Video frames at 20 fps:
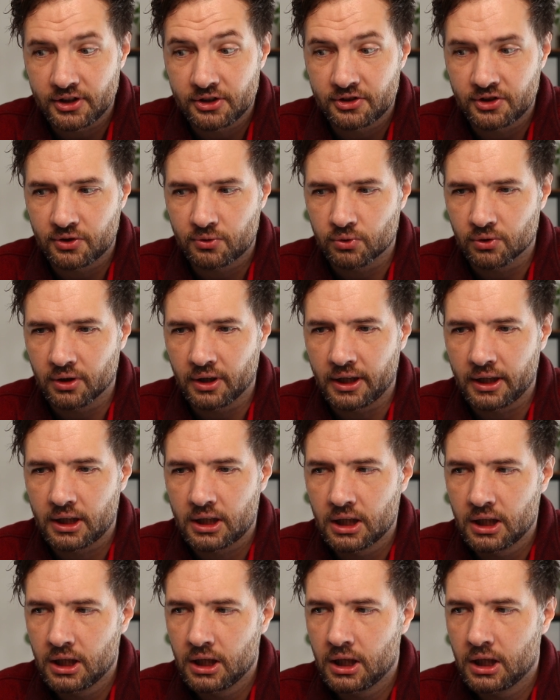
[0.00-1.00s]
is it
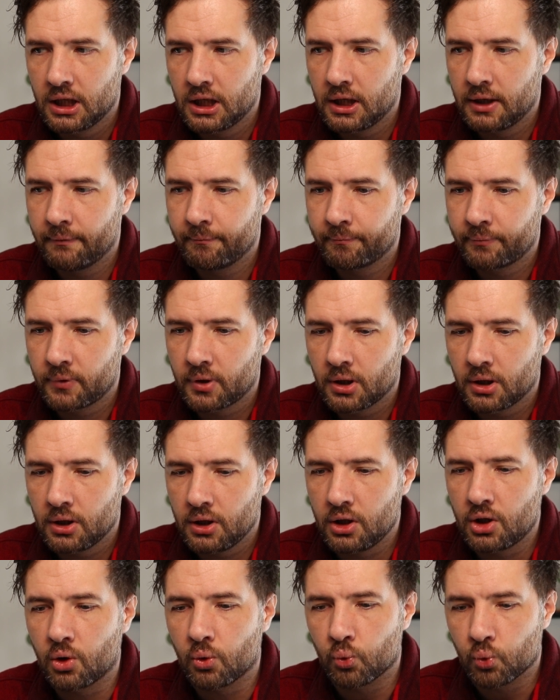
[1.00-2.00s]
like,
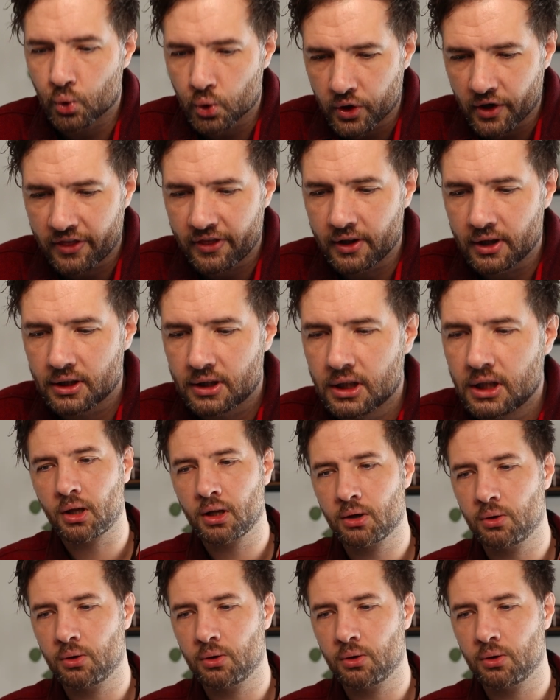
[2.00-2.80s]
you know, worth it?